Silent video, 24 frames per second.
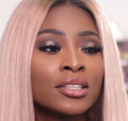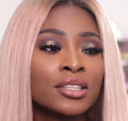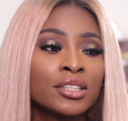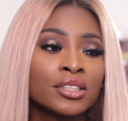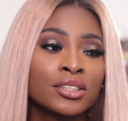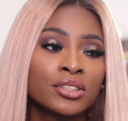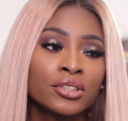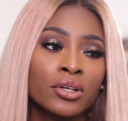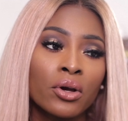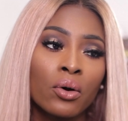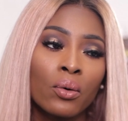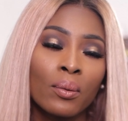
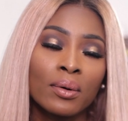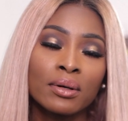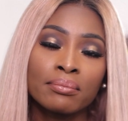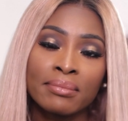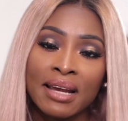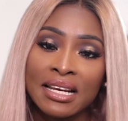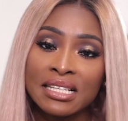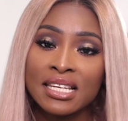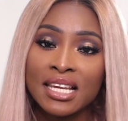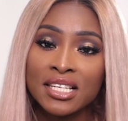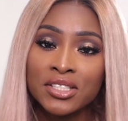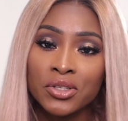So
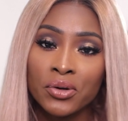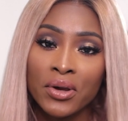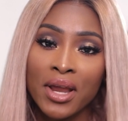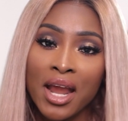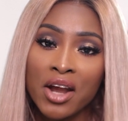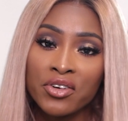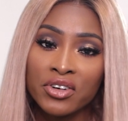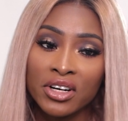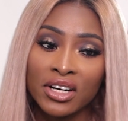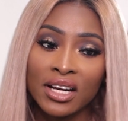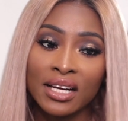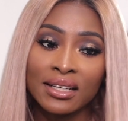my T-zone
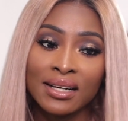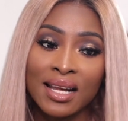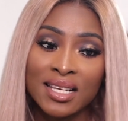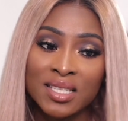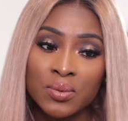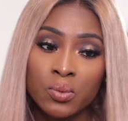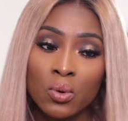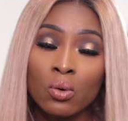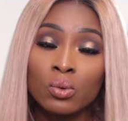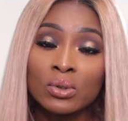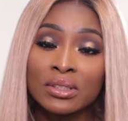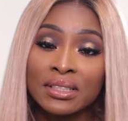area and
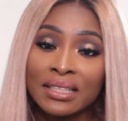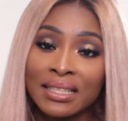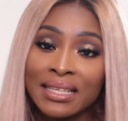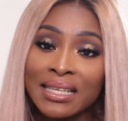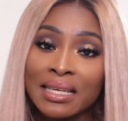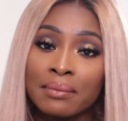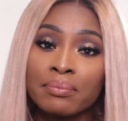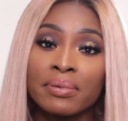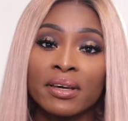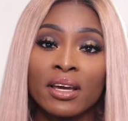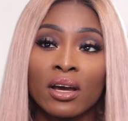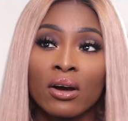that's what would
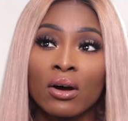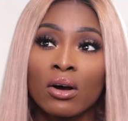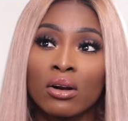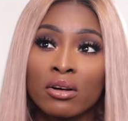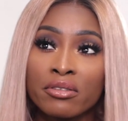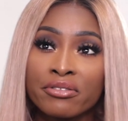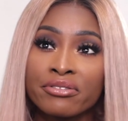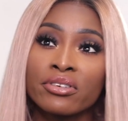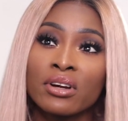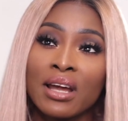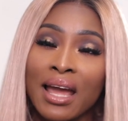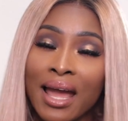keep it
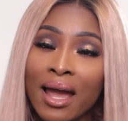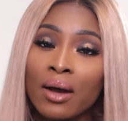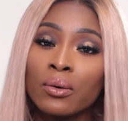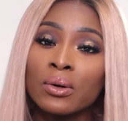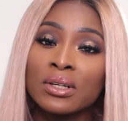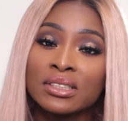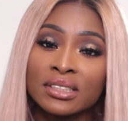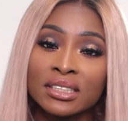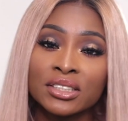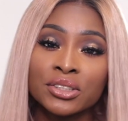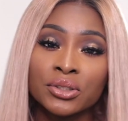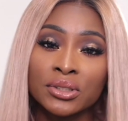on for
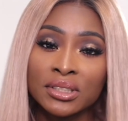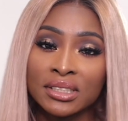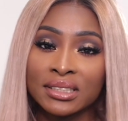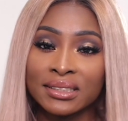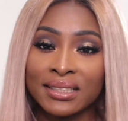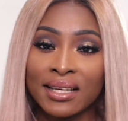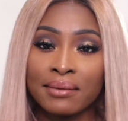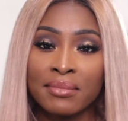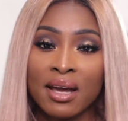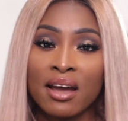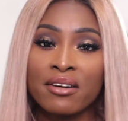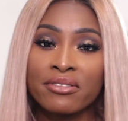hours. It does
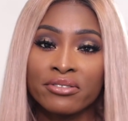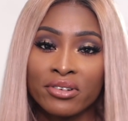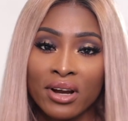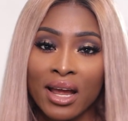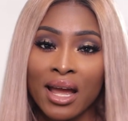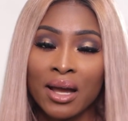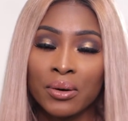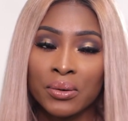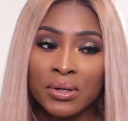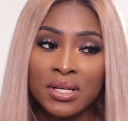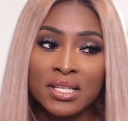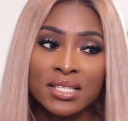stay matte for
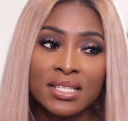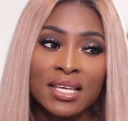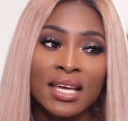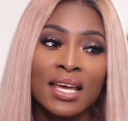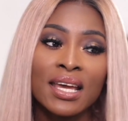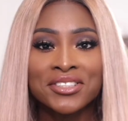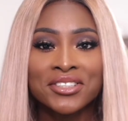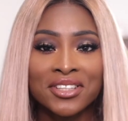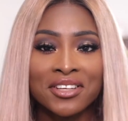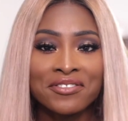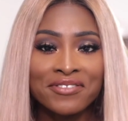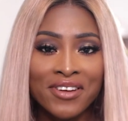hours.
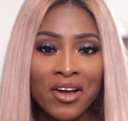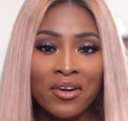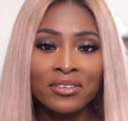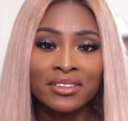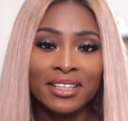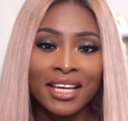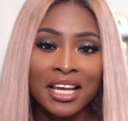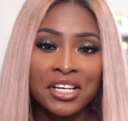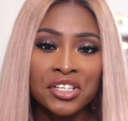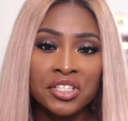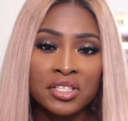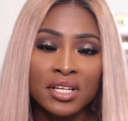So the
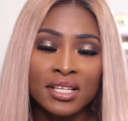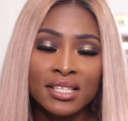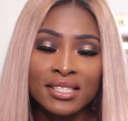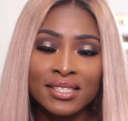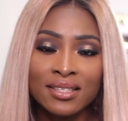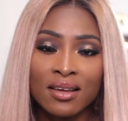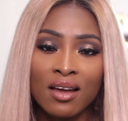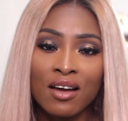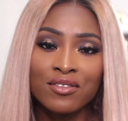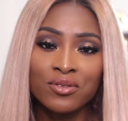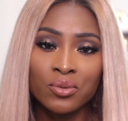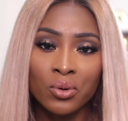foundation
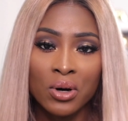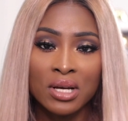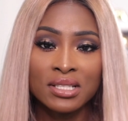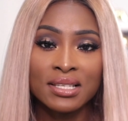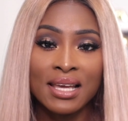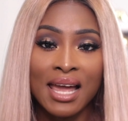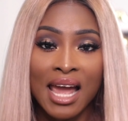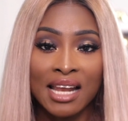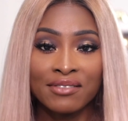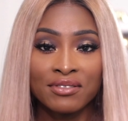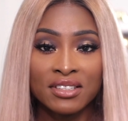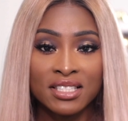itself was
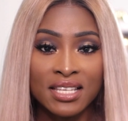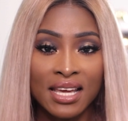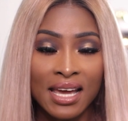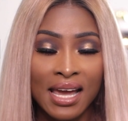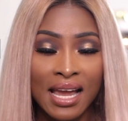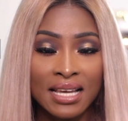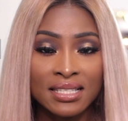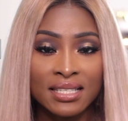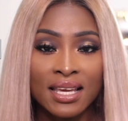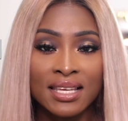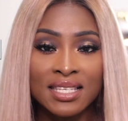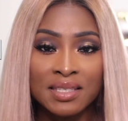
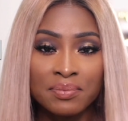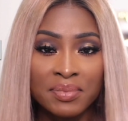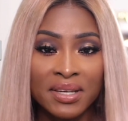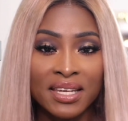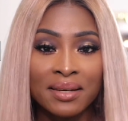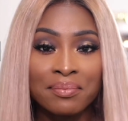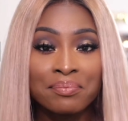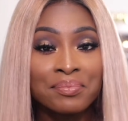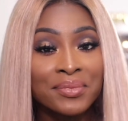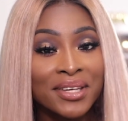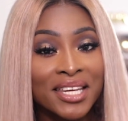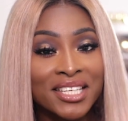advertised as
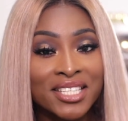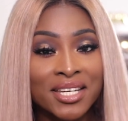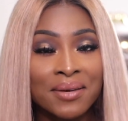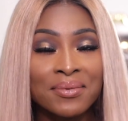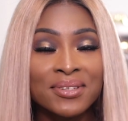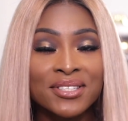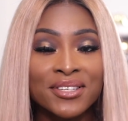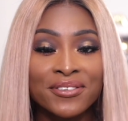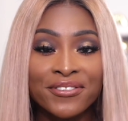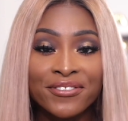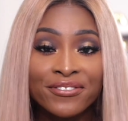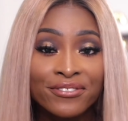being medium
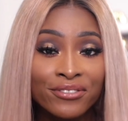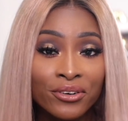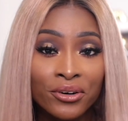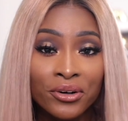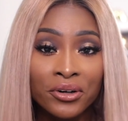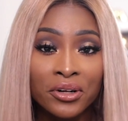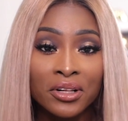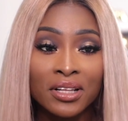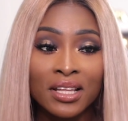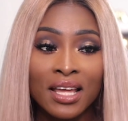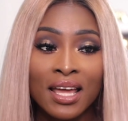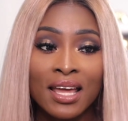to
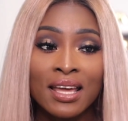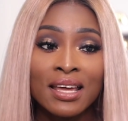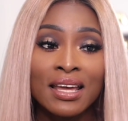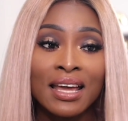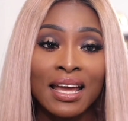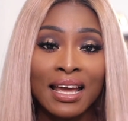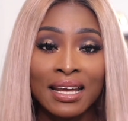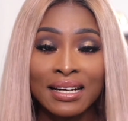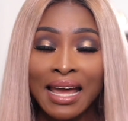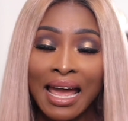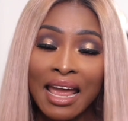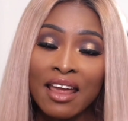full
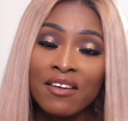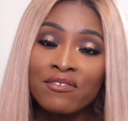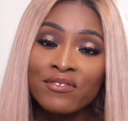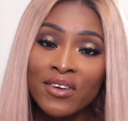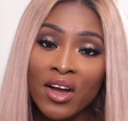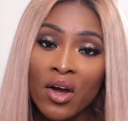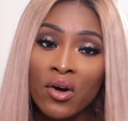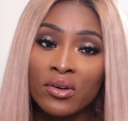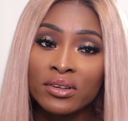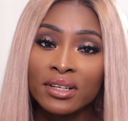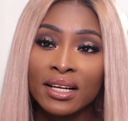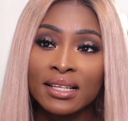and I
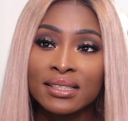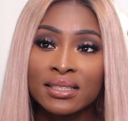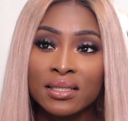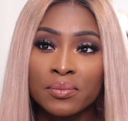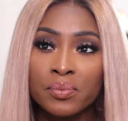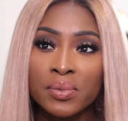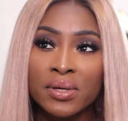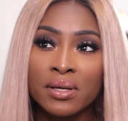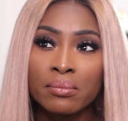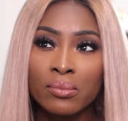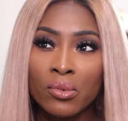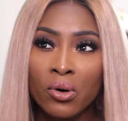found it to
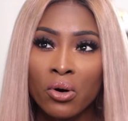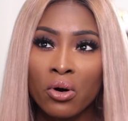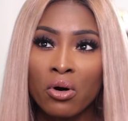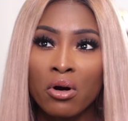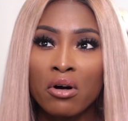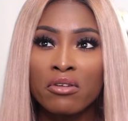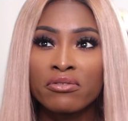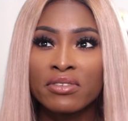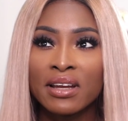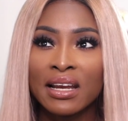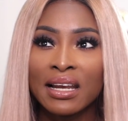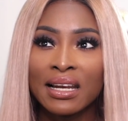be more
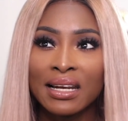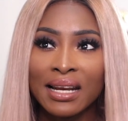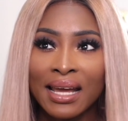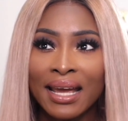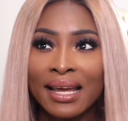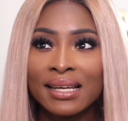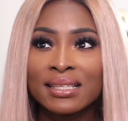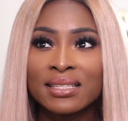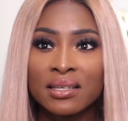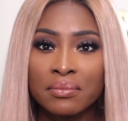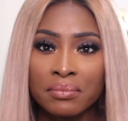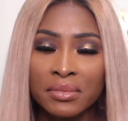of a
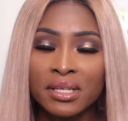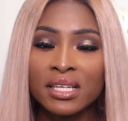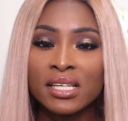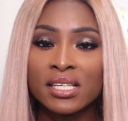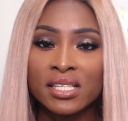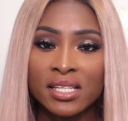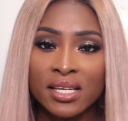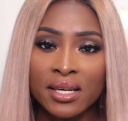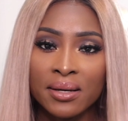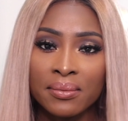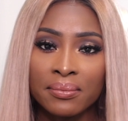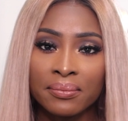light to
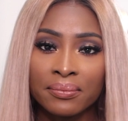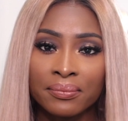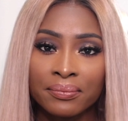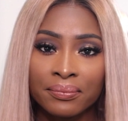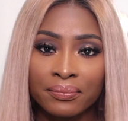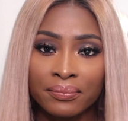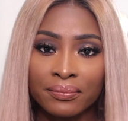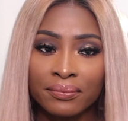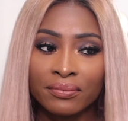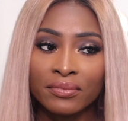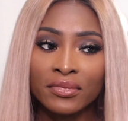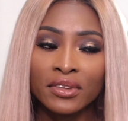medium
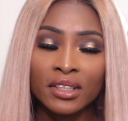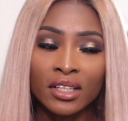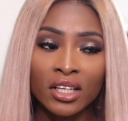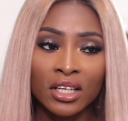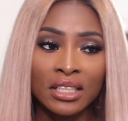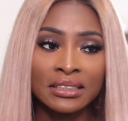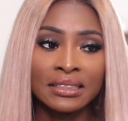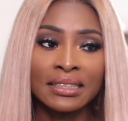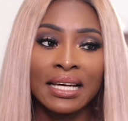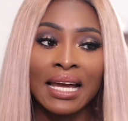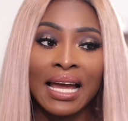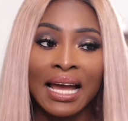
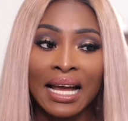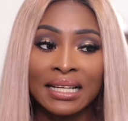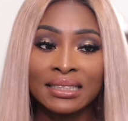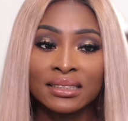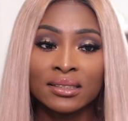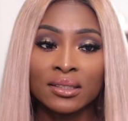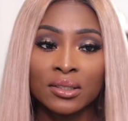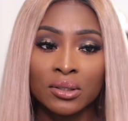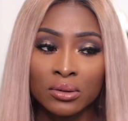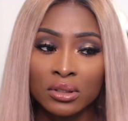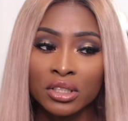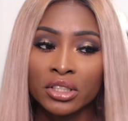because I had
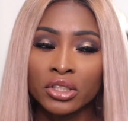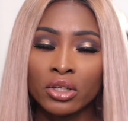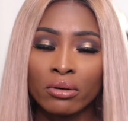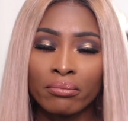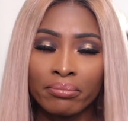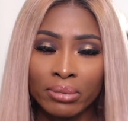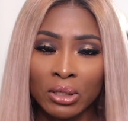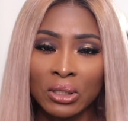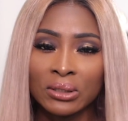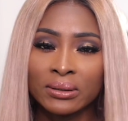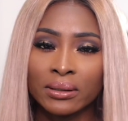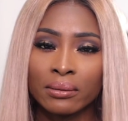to you know
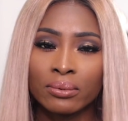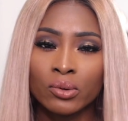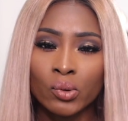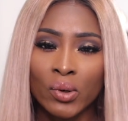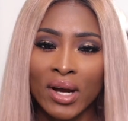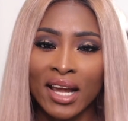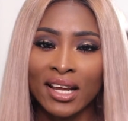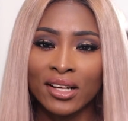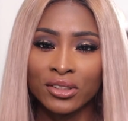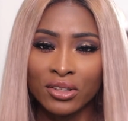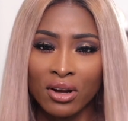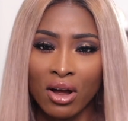build up
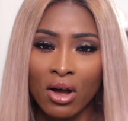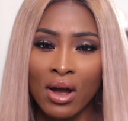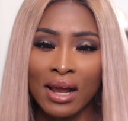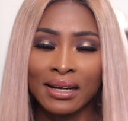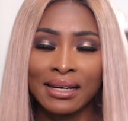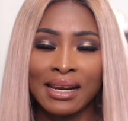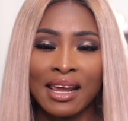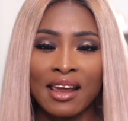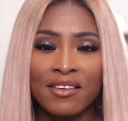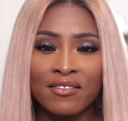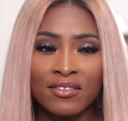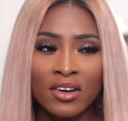quite a lot
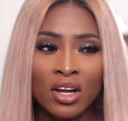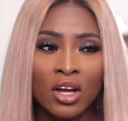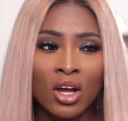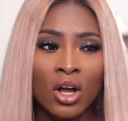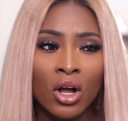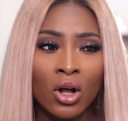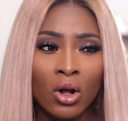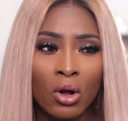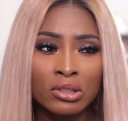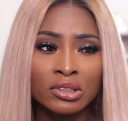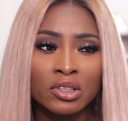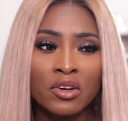and I've
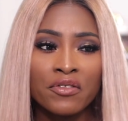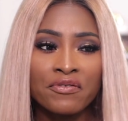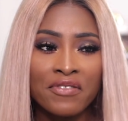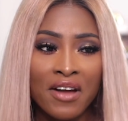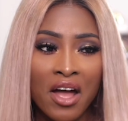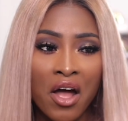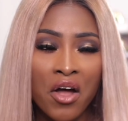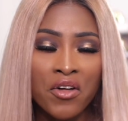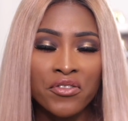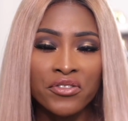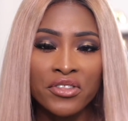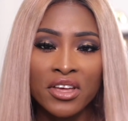also
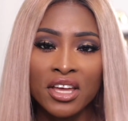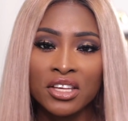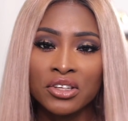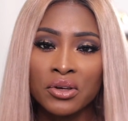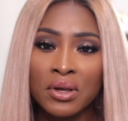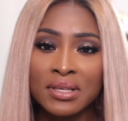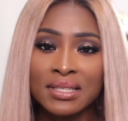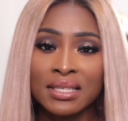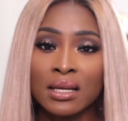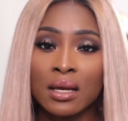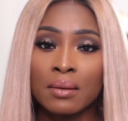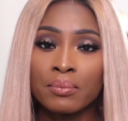found that
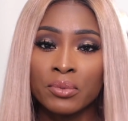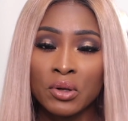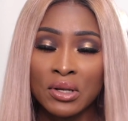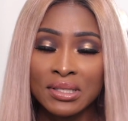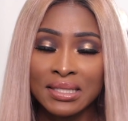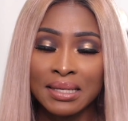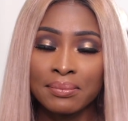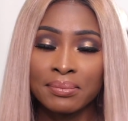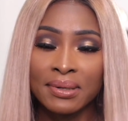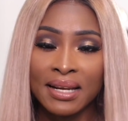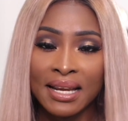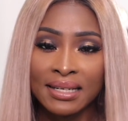using a
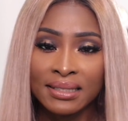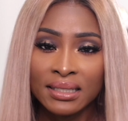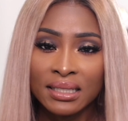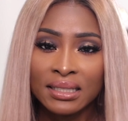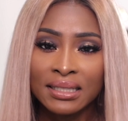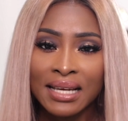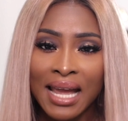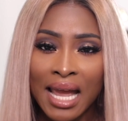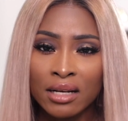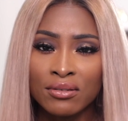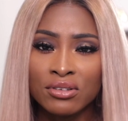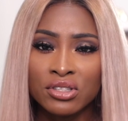beauty blender
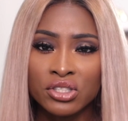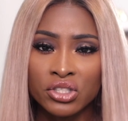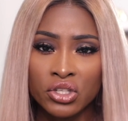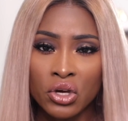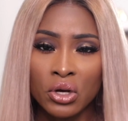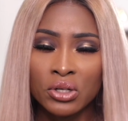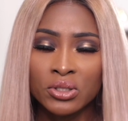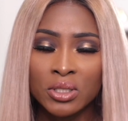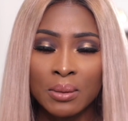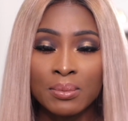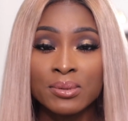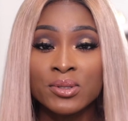kind of
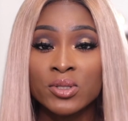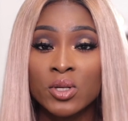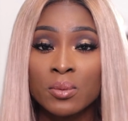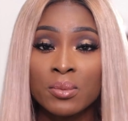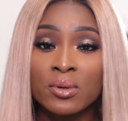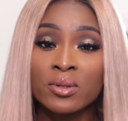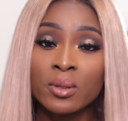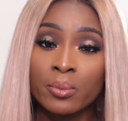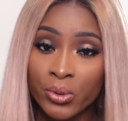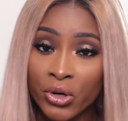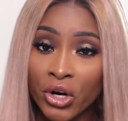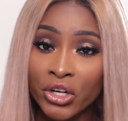soaked up some
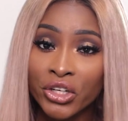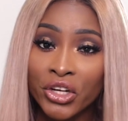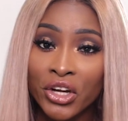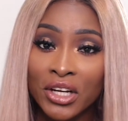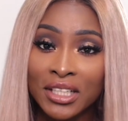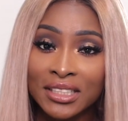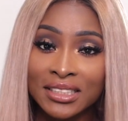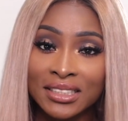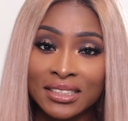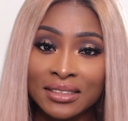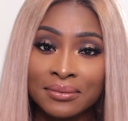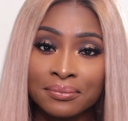of the
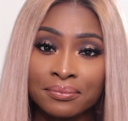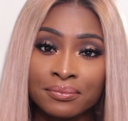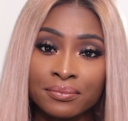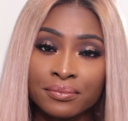product,